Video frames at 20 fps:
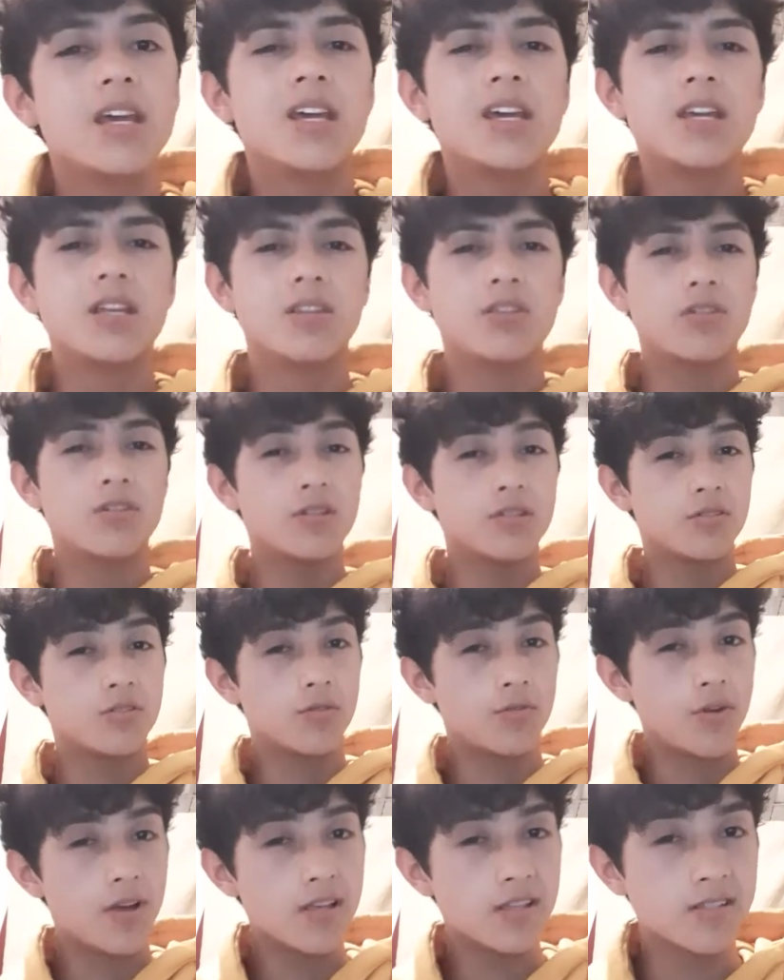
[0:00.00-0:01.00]
in order to
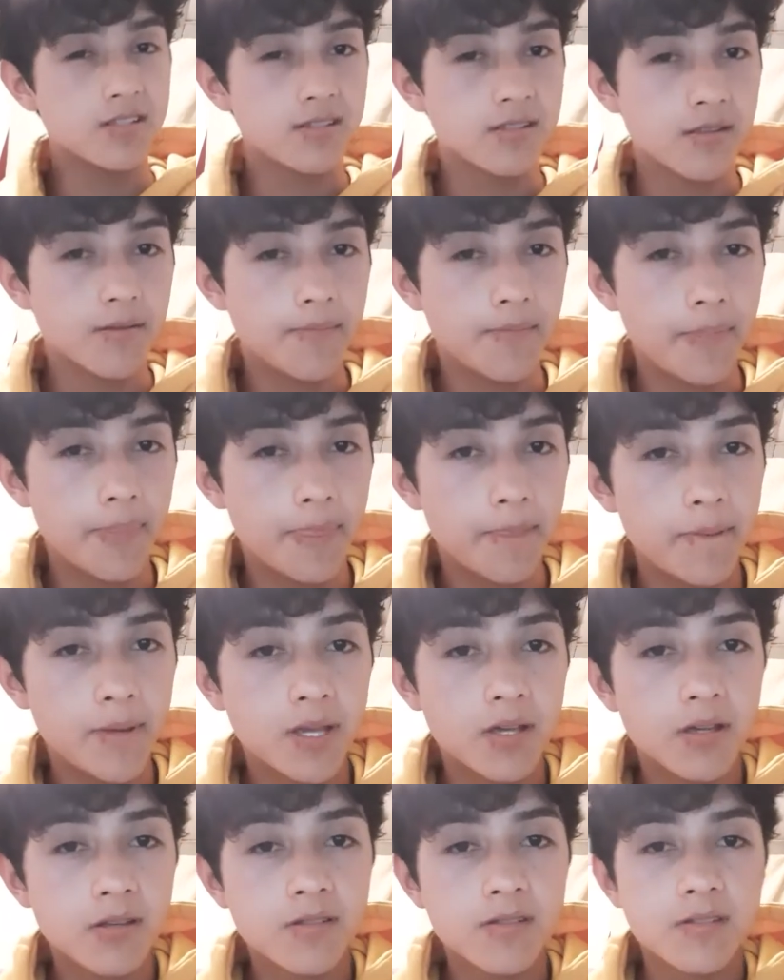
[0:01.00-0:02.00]
rest
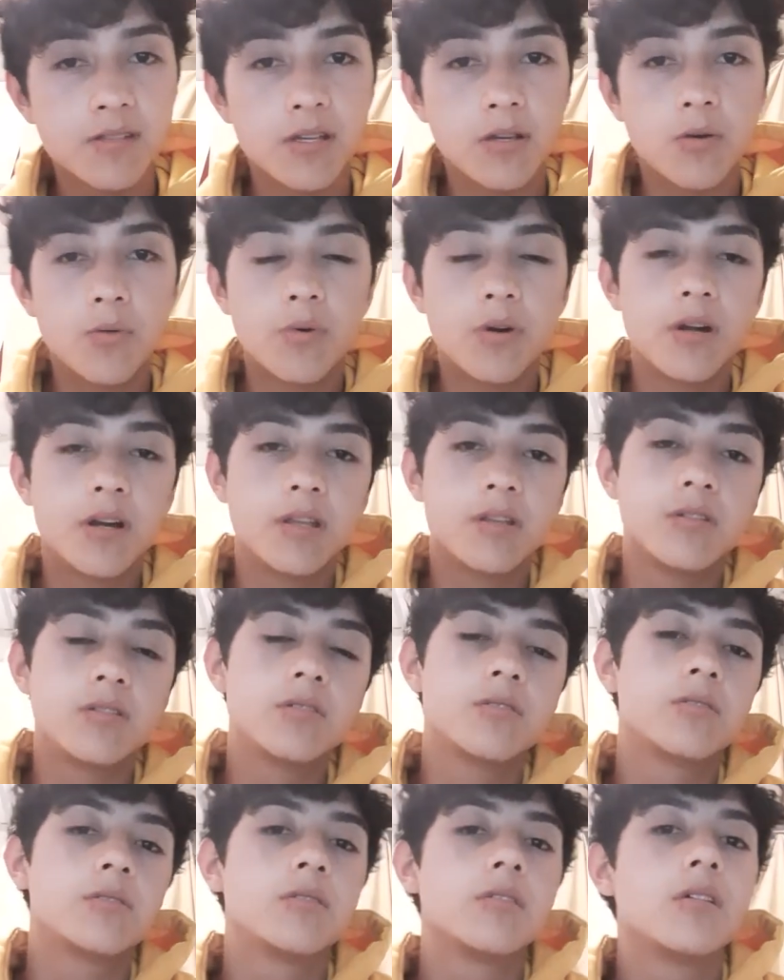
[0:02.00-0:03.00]
because they were
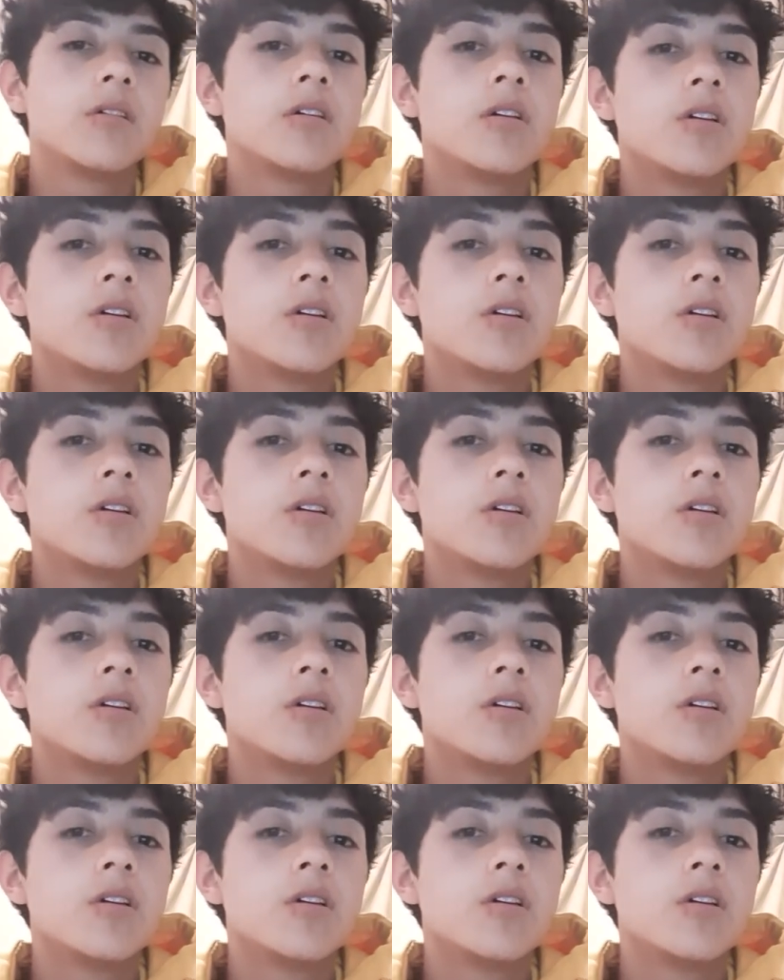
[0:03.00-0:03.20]
injured